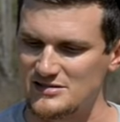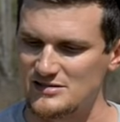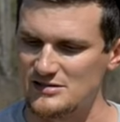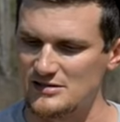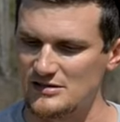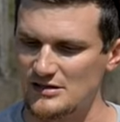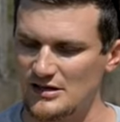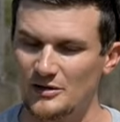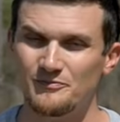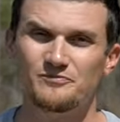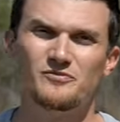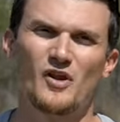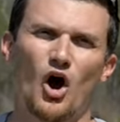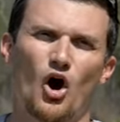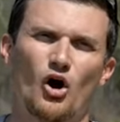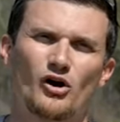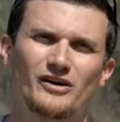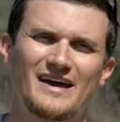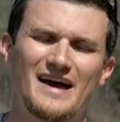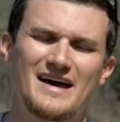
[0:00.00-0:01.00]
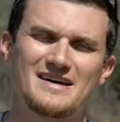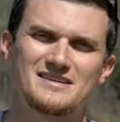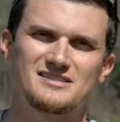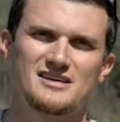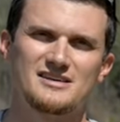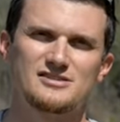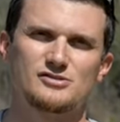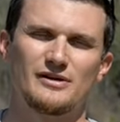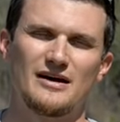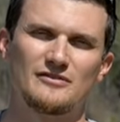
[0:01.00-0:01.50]
the uh, hard cast
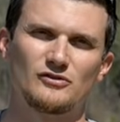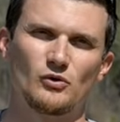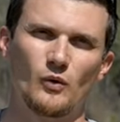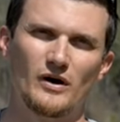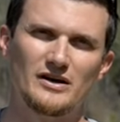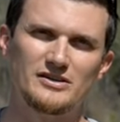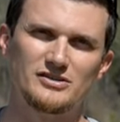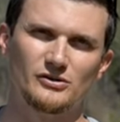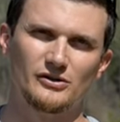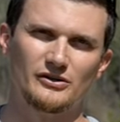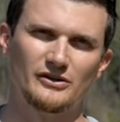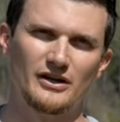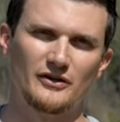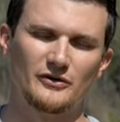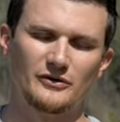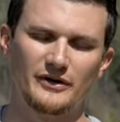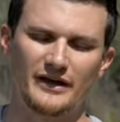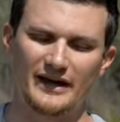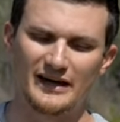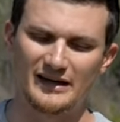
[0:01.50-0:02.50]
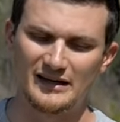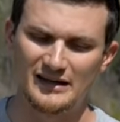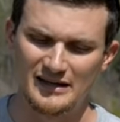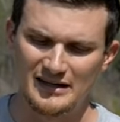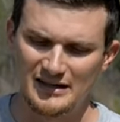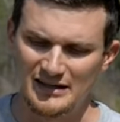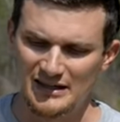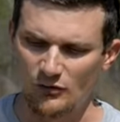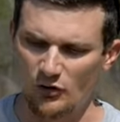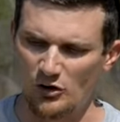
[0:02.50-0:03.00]
test will have to wait till another day.
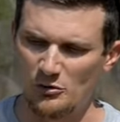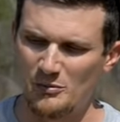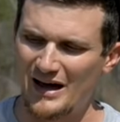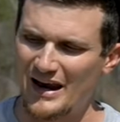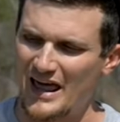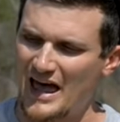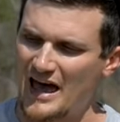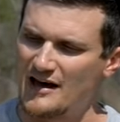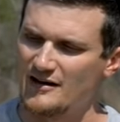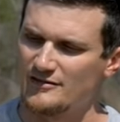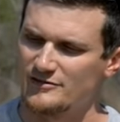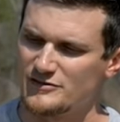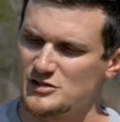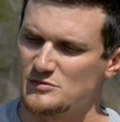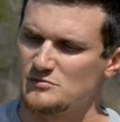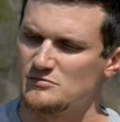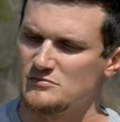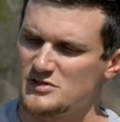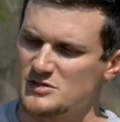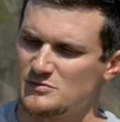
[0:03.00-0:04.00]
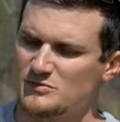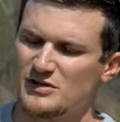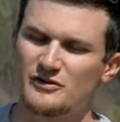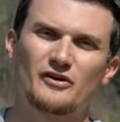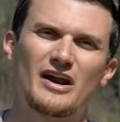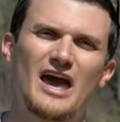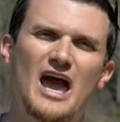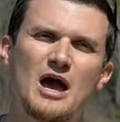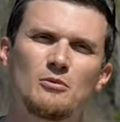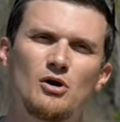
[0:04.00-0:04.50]
We might have some, some
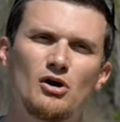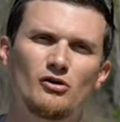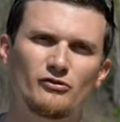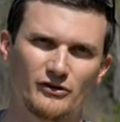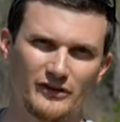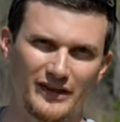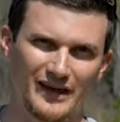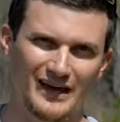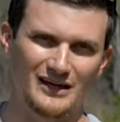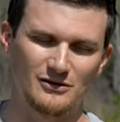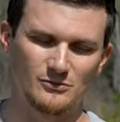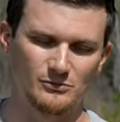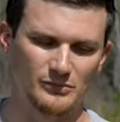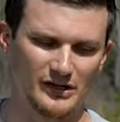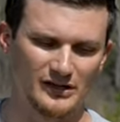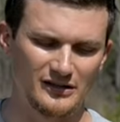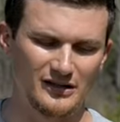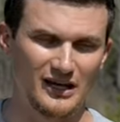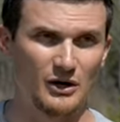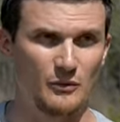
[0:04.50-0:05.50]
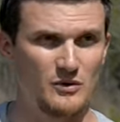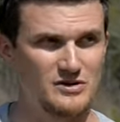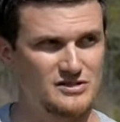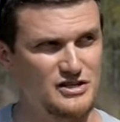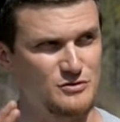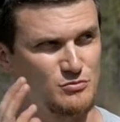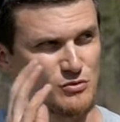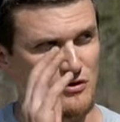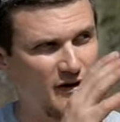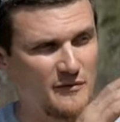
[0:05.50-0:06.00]
different ammo for that. But anyways,
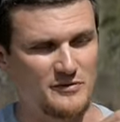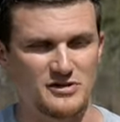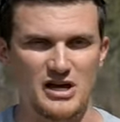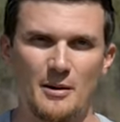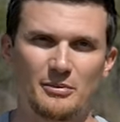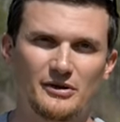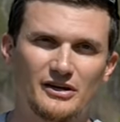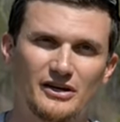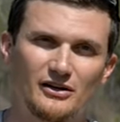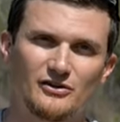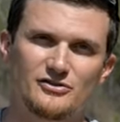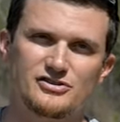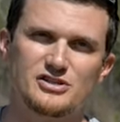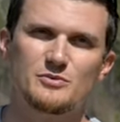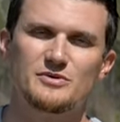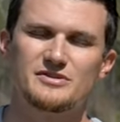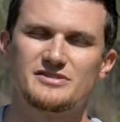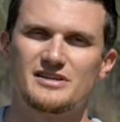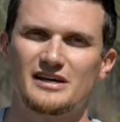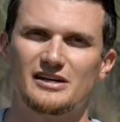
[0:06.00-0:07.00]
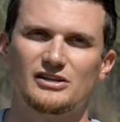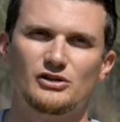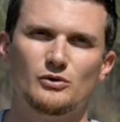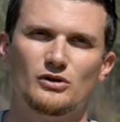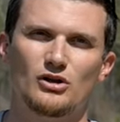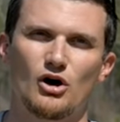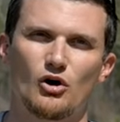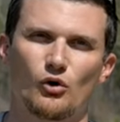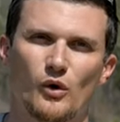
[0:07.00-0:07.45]
let's move up the top of the hill and see what this thing can do at long